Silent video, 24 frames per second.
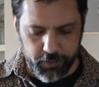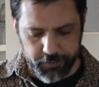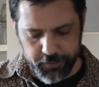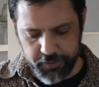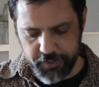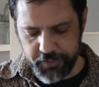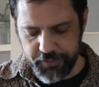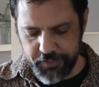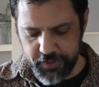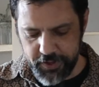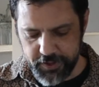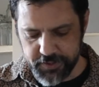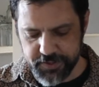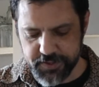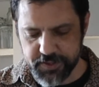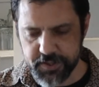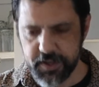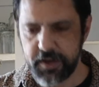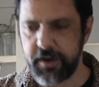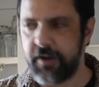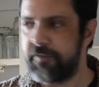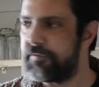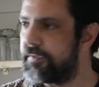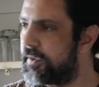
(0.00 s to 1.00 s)
of the things
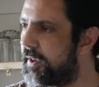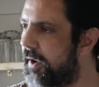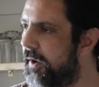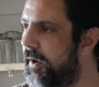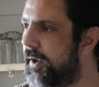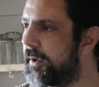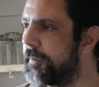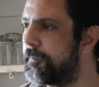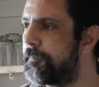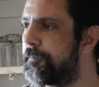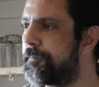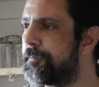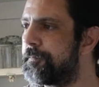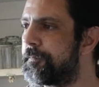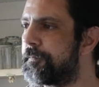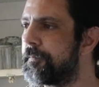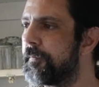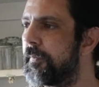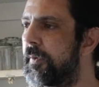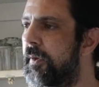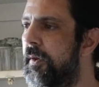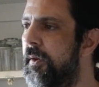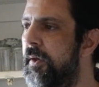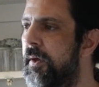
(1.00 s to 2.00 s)
that I've done
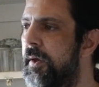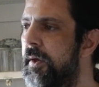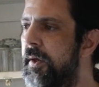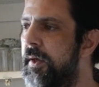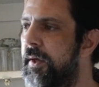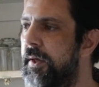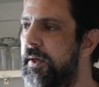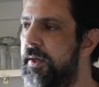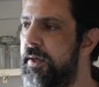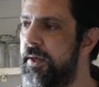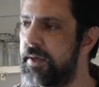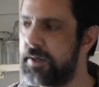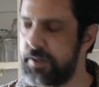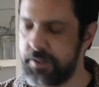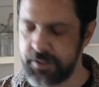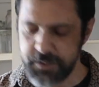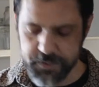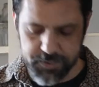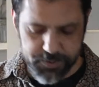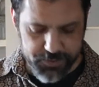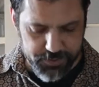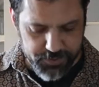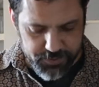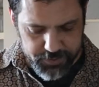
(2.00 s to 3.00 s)

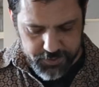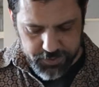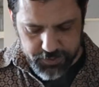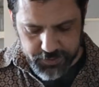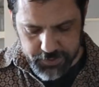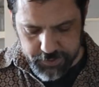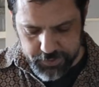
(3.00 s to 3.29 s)
is